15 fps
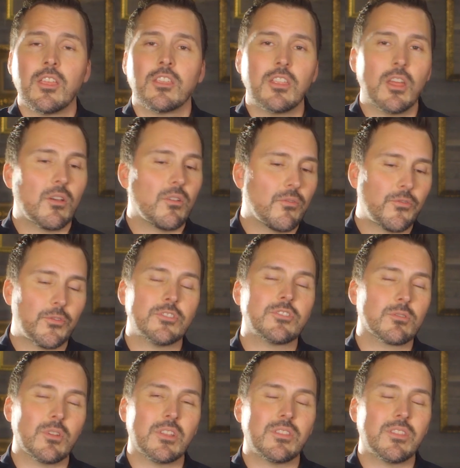1
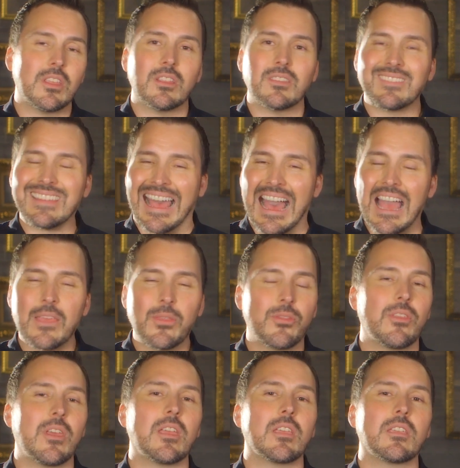Corinthians, I
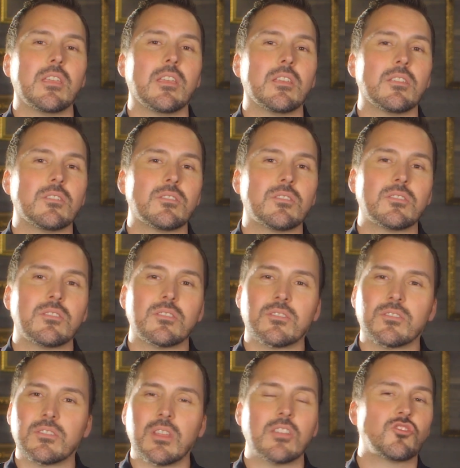think, is
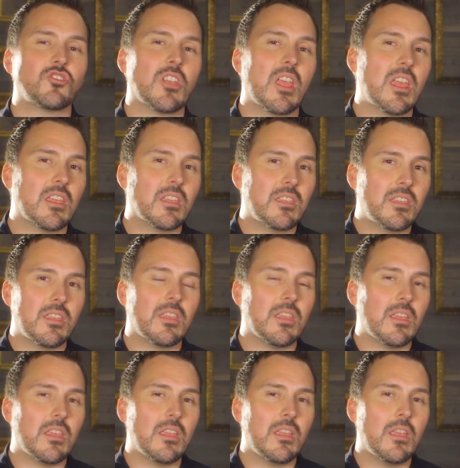such a
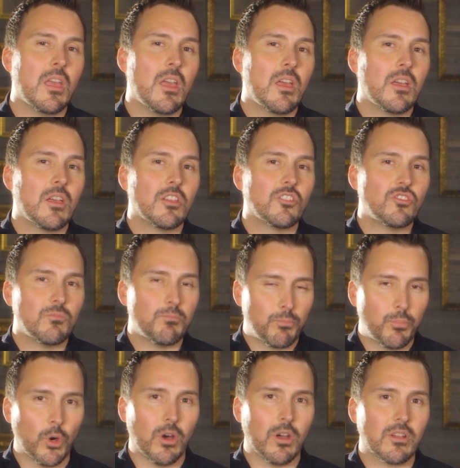key
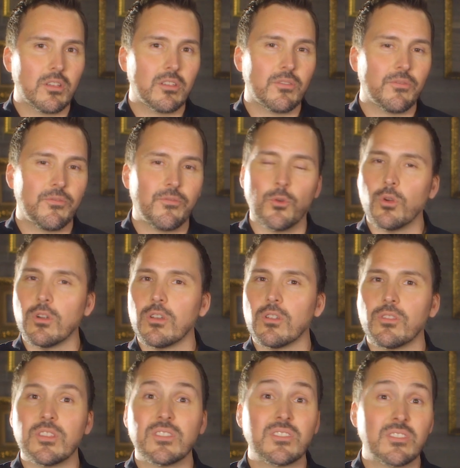book for
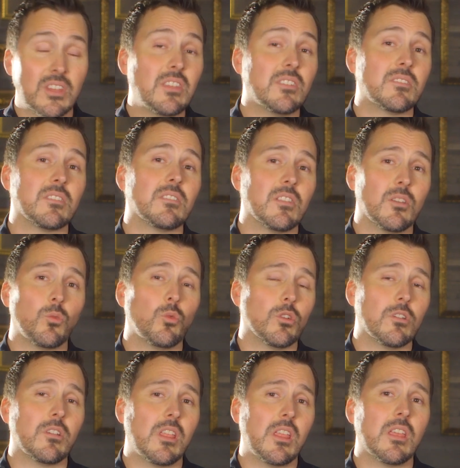the season that
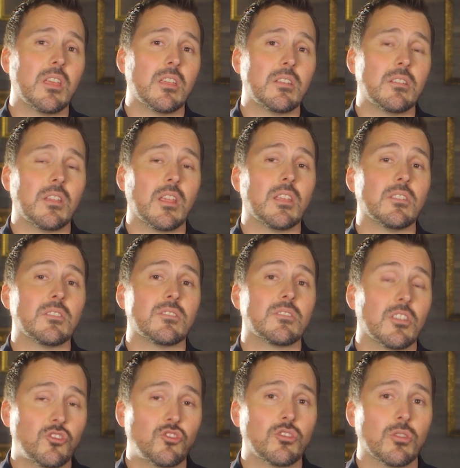we're in as
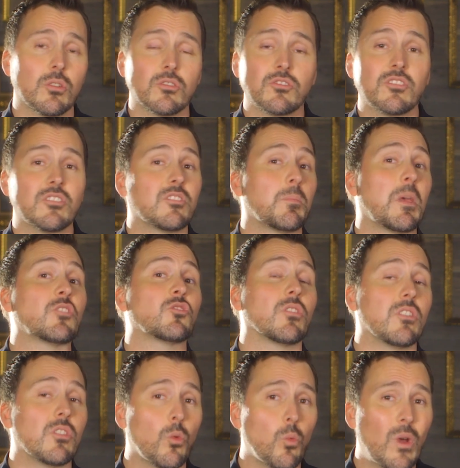a church,
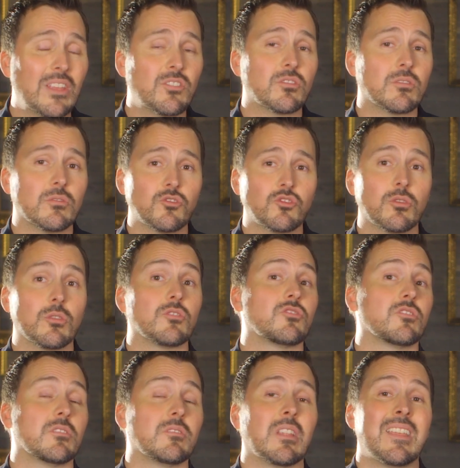especially the Western church
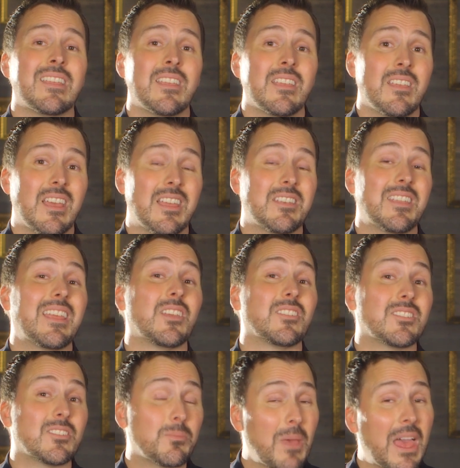and
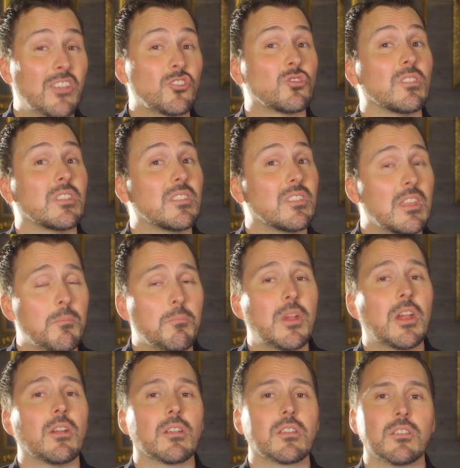especially the
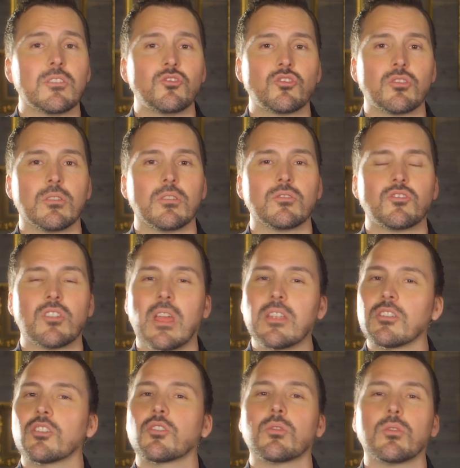American church. I'd
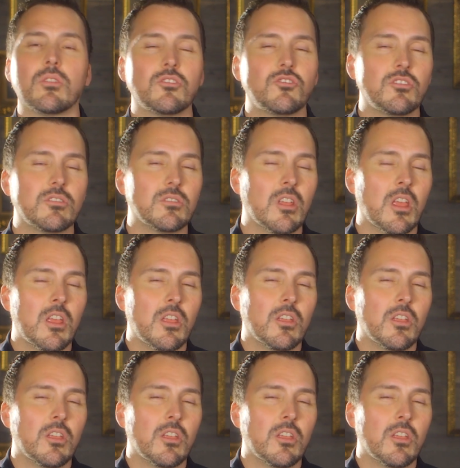encourage you